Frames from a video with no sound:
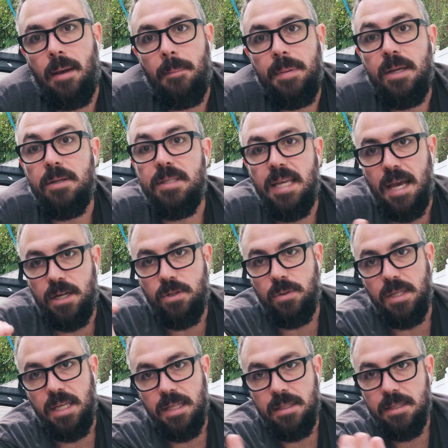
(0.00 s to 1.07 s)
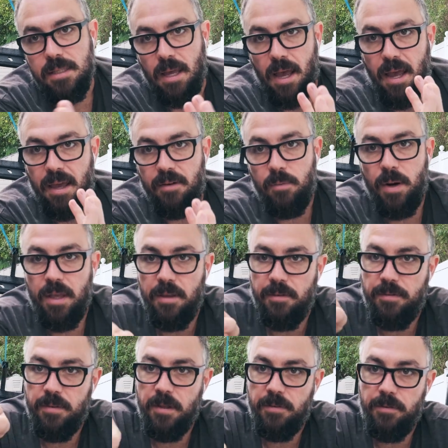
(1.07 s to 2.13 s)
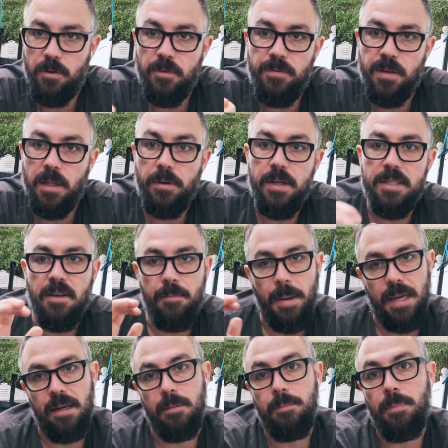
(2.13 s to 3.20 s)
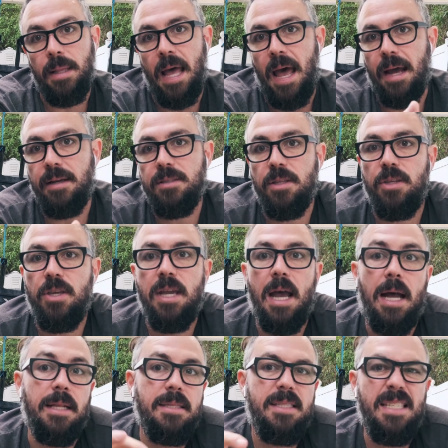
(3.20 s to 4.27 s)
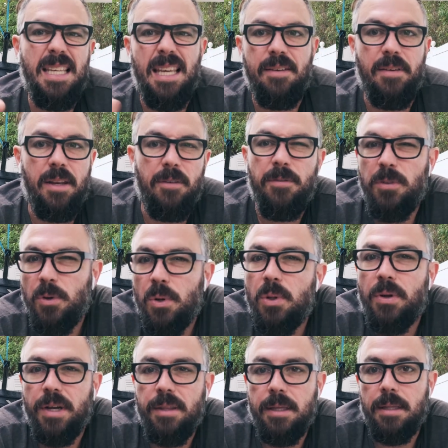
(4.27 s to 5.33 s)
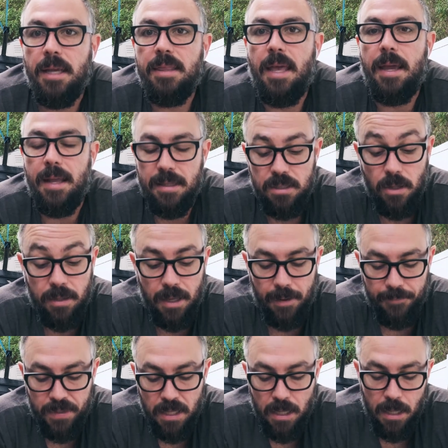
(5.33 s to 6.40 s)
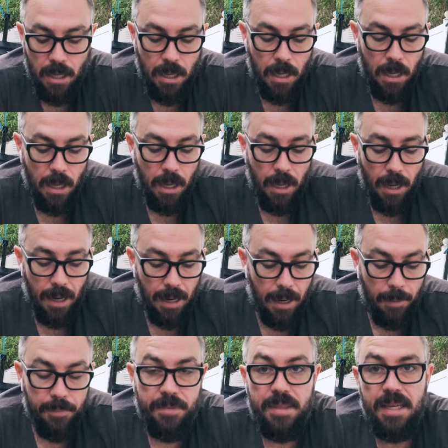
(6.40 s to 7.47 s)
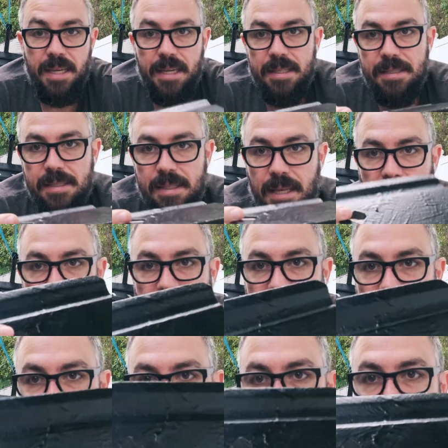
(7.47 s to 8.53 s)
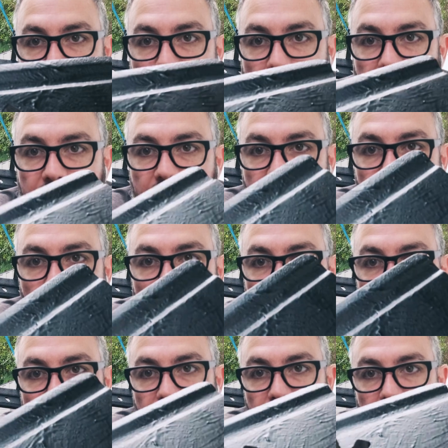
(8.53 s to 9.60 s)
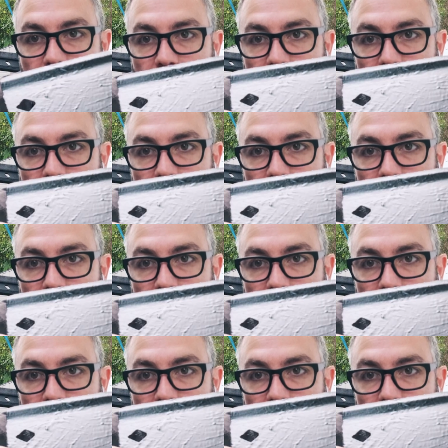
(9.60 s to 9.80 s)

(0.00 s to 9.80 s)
Because the inside of where the fuel filler is, I've painted black so that you can't see if any fuel or anything like that gets on there. This was painted with